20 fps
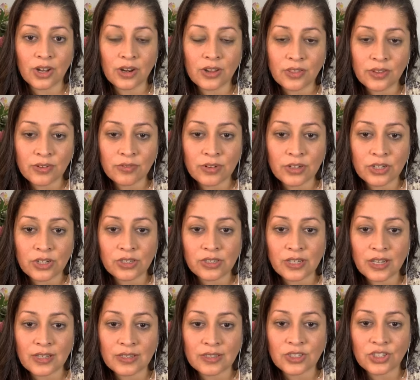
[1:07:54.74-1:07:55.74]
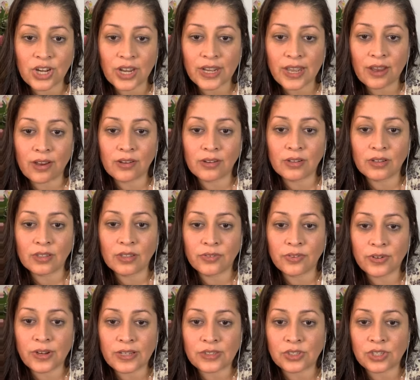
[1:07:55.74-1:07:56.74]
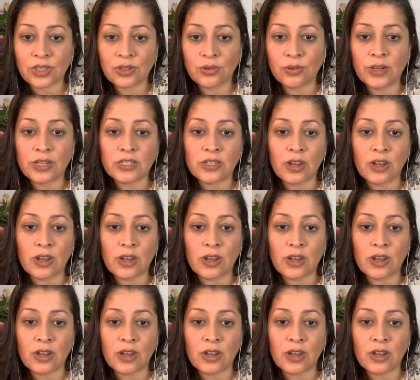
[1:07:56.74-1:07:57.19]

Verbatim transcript: Jonathan Richard says, check out Liver Rescue,